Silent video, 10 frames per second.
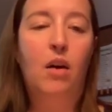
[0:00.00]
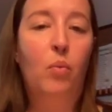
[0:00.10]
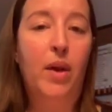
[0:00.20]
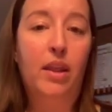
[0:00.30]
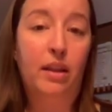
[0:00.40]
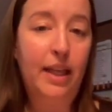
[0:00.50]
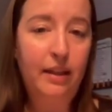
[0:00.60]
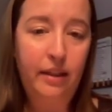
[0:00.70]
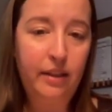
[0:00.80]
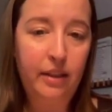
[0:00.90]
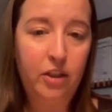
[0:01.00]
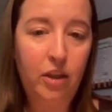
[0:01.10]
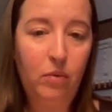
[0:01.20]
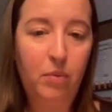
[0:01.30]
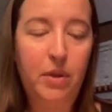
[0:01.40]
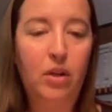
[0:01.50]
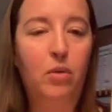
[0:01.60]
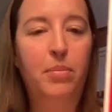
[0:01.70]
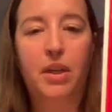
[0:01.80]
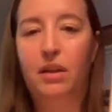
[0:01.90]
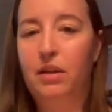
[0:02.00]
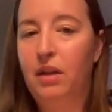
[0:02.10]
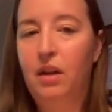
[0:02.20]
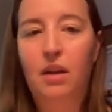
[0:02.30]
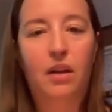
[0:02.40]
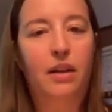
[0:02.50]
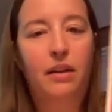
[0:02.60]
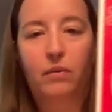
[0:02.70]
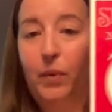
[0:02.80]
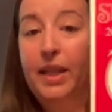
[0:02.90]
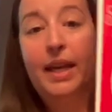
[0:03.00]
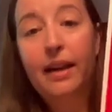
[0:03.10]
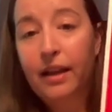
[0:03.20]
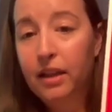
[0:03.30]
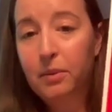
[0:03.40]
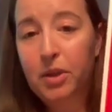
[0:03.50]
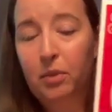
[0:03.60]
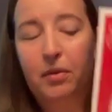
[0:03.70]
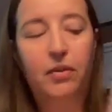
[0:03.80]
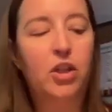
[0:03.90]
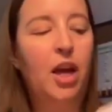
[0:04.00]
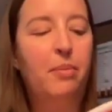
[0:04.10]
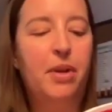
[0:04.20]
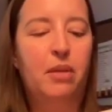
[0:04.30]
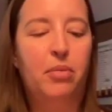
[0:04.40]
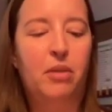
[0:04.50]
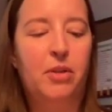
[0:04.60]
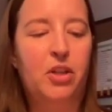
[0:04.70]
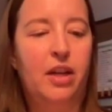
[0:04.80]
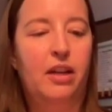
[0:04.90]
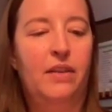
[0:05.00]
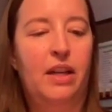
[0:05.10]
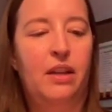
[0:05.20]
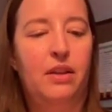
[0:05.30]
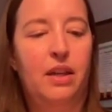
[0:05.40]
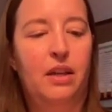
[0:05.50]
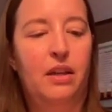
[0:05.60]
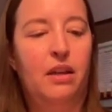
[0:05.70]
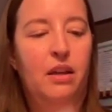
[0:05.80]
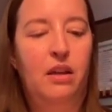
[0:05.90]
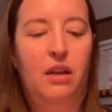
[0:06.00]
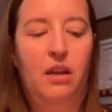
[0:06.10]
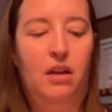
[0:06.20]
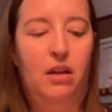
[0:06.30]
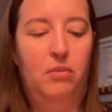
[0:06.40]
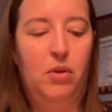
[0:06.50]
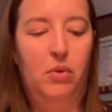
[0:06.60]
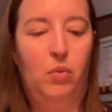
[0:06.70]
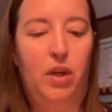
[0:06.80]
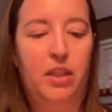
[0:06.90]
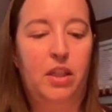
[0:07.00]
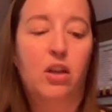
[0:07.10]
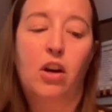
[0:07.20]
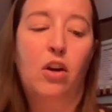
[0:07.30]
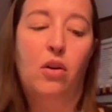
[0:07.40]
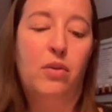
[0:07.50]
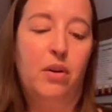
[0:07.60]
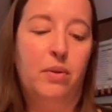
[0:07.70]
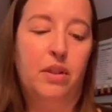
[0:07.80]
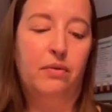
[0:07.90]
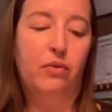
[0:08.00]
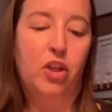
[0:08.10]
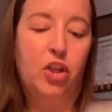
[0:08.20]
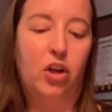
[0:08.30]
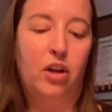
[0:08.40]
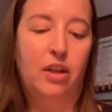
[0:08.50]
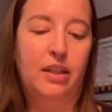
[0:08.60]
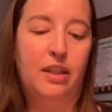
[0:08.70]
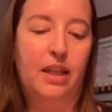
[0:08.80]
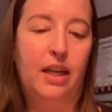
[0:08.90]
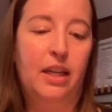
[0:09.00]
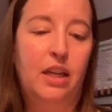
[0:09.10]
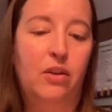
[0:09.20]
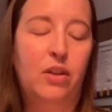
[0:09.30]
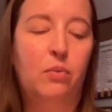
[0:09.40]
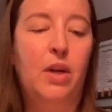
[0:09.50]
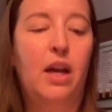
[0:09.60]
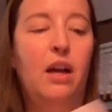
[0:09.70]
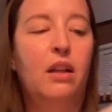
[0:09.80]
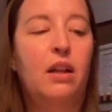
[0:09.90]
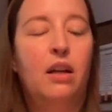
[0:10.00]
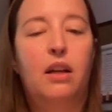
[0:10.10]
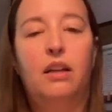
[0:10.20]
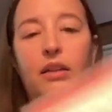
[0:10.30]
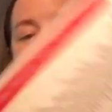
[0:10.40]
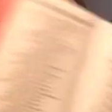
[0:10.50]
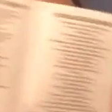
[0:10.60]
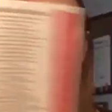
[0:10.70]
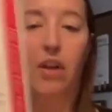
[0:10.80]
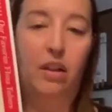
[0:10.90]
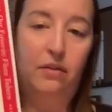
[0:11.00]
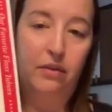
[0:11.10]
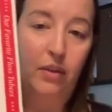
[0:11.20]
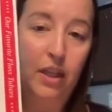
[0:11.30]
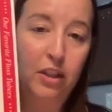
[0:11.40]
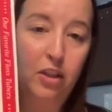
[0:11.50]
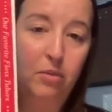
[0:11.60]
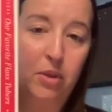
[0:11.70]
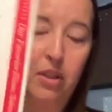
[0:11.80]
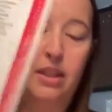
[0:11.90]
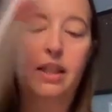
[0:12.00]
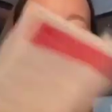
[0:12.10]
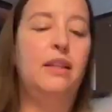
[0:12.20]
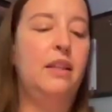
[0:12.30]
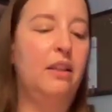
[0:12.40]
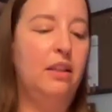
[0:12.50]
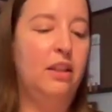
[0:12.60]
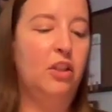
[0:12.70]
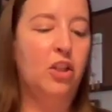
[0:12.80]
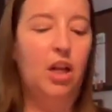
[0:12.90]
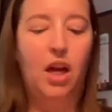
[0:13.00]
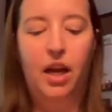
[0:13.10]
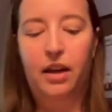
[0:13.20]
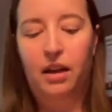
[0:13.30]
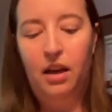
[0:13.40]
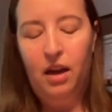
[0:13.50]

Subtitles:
when the late night stitching room was open, when the annex was open for shopping, pretty much kind of anything you would want to know. There was a free chart inside here as well, a listing of all of the Flosstubers attending StitchCon,